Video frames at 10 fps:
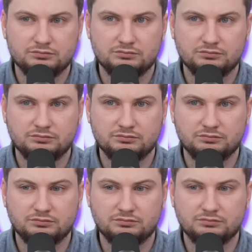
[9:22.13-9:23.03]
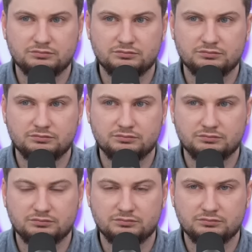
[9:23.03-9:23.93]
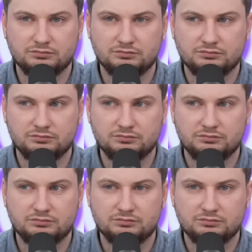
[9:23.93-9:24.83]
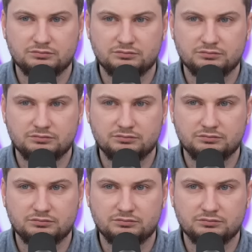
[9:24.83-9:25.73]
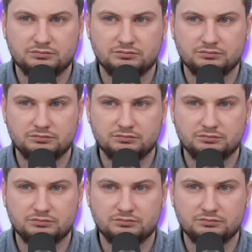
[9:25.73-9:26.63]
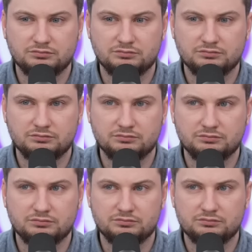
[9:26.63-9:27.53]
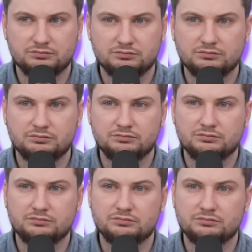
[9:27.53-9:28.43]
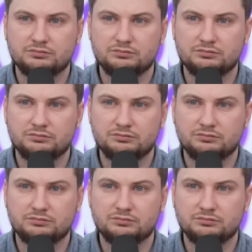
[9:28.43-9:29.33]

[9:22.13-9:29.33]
The person shown says nothing.